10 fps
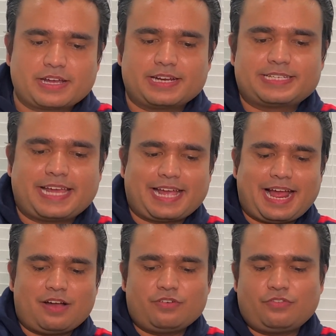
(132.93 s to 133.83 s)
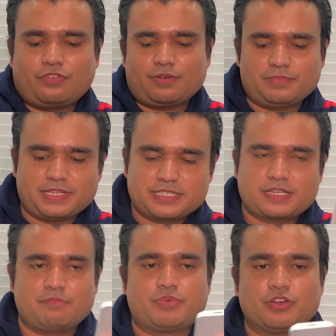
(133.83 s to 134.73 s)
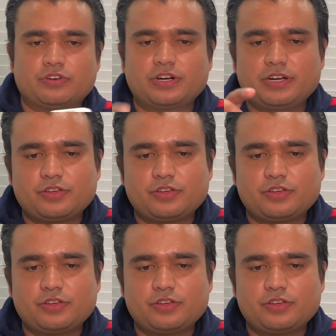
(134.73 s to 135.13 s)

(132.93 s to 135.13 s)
gonna take out from this computer,